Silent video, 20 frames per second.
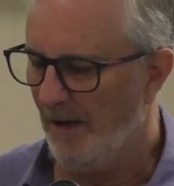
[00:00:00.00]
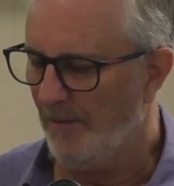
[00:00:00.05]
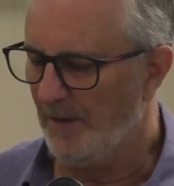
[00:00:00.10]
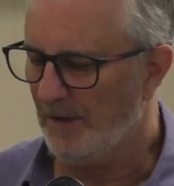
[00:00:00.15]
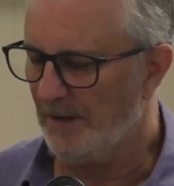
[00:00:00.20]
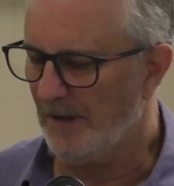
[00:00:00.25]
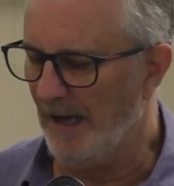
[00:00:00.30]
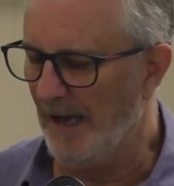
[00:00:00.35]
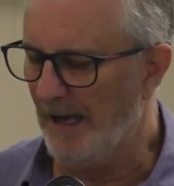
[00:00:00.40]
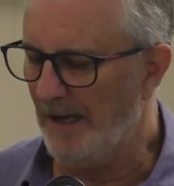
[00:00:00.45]
and
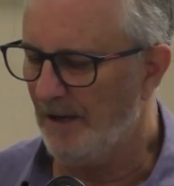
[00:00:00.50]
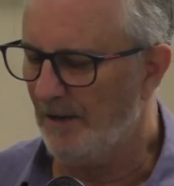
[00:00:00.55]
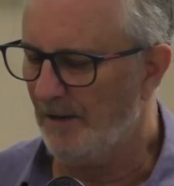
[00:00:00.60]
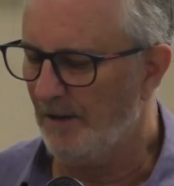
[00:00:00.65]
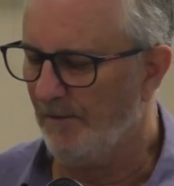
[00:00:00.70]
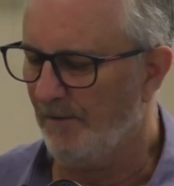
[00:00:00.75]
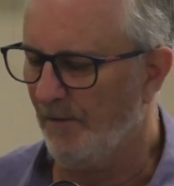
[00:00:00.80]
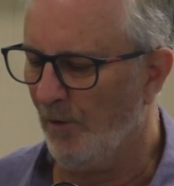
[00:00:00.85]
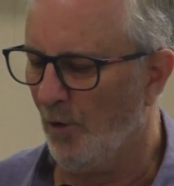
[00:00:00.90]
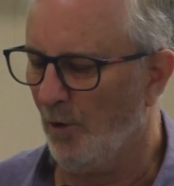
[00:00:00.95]
was laid in
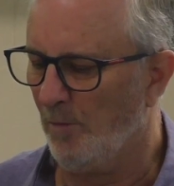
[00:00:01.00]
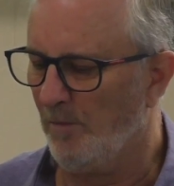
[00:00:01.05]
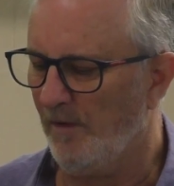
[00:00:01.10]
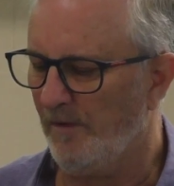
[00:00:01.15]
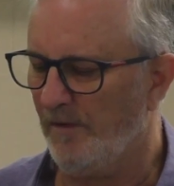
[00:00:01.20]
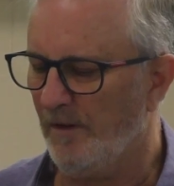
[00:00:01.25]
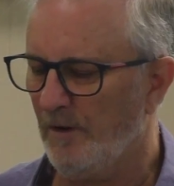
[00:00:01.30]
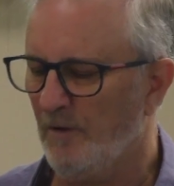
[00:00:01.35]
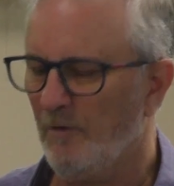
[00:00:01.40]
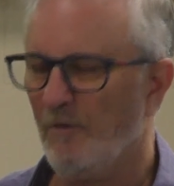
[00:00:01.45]
the form
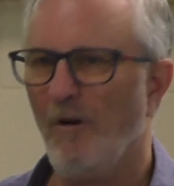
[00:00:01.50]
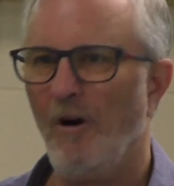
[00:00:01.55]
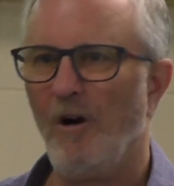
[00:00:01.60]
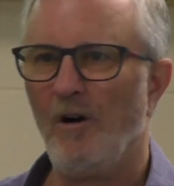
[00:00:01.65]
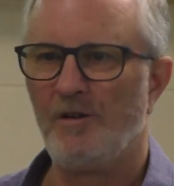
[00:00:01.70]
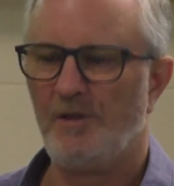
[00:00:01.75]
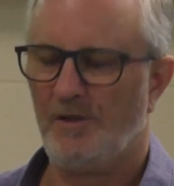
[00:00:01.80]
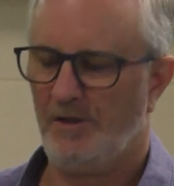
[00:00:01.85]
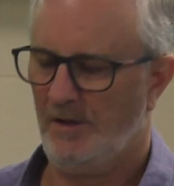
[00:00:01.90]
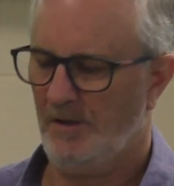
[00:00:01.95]
of a
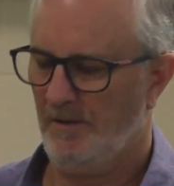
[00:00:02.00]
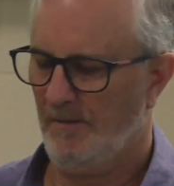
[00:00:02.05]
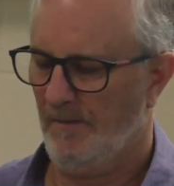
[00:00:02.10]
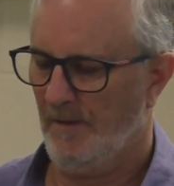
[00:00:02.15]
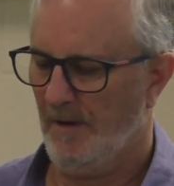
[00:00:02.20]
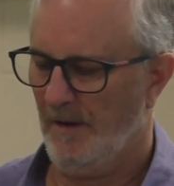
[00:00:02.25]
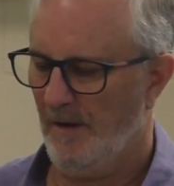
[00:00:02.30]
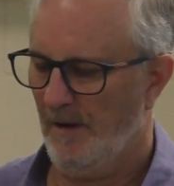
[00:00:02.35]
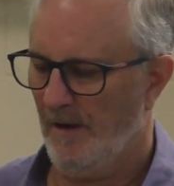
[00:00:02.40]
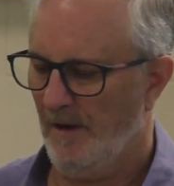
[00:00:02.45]
cross
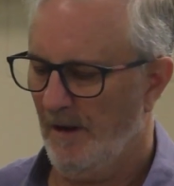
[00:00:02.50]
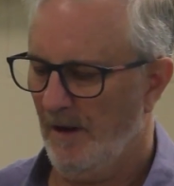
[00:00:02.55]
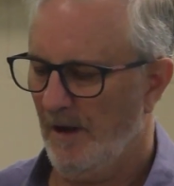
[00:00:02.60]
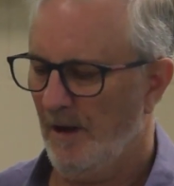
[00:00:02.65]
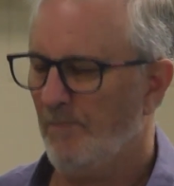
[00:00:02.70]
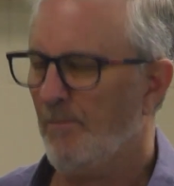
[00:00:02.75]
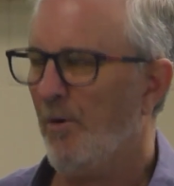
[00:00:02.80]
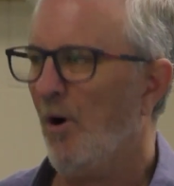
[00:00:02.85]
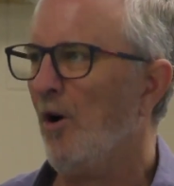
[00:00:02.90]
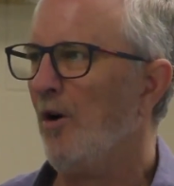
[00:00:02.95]

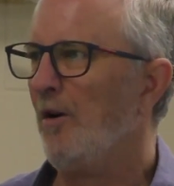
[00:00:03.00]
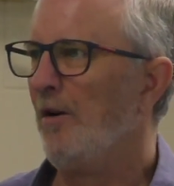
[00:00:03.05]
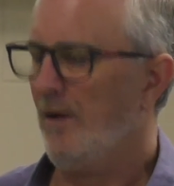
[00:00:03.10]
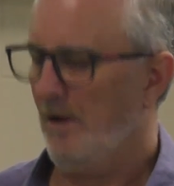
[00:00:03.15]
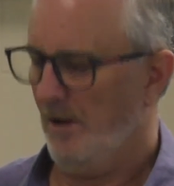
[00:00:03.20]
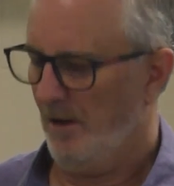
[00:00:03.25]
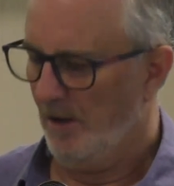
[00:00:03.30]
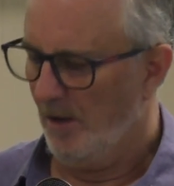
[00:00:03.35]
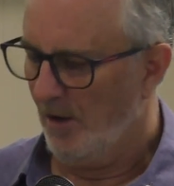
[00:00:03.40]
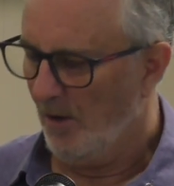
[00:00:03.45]

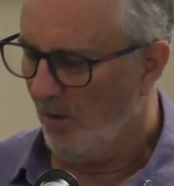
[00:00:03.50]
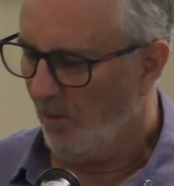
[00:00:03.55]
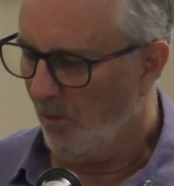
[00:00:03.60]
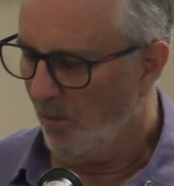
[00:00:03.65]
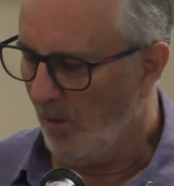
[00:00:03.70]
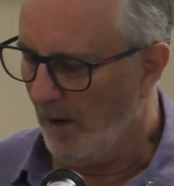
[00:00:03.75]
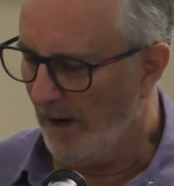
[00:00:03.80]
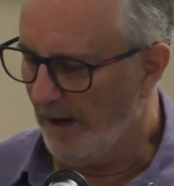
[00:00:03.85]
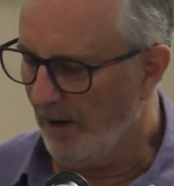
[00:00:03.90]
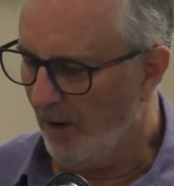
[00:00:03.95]
upon
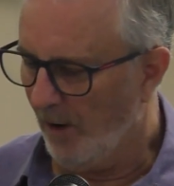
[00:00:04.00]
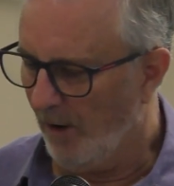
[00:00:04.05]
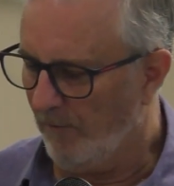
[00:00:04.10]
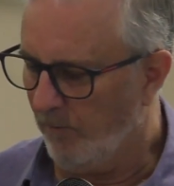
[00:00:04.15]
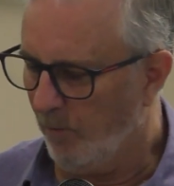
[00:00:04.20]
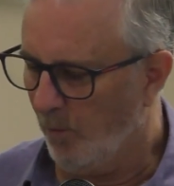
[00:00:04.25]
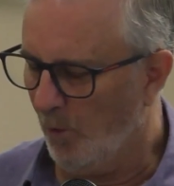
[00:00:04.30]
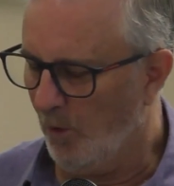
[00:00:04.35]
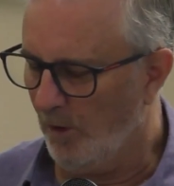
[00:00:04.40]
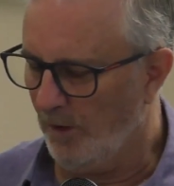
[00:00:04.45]
one
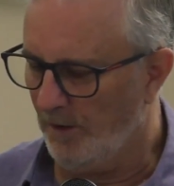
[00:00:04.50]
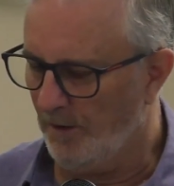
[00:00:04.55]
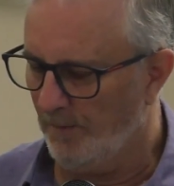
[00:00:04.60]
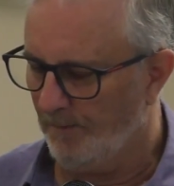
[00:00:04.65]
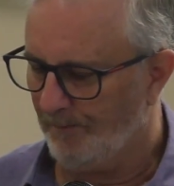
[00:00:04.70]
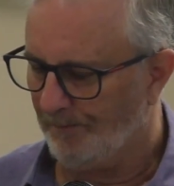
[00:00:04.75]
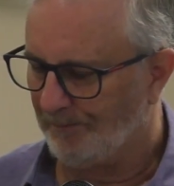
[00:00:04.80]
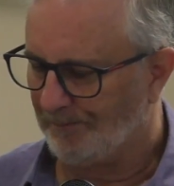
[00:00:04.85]
of wood.